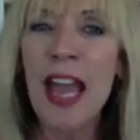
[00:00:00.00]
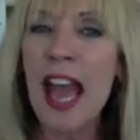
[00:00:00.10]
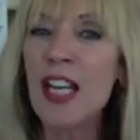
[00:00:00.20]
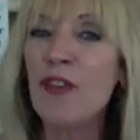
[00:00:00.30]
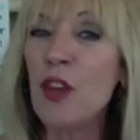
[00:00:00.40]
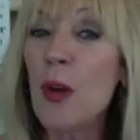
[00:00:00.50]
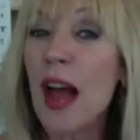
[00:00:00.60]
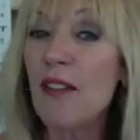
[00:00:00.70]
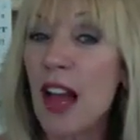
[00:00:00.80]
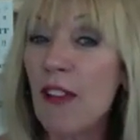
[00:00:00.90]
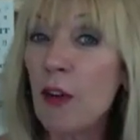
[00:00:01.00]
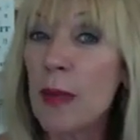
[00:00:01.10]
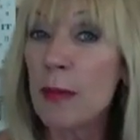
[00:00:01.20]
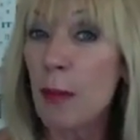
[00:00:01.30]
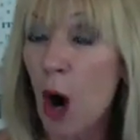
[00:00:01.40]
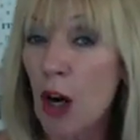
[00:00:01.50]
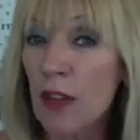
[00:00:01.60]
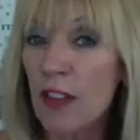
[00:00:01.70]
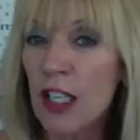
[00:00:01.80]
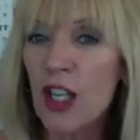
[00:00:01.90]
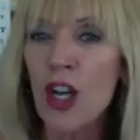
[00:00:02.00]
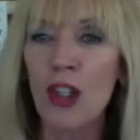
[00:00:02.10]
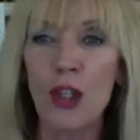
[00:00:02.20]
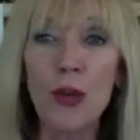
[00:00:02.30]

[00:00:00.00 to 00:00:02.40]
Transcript: And if you have ever been part of it, you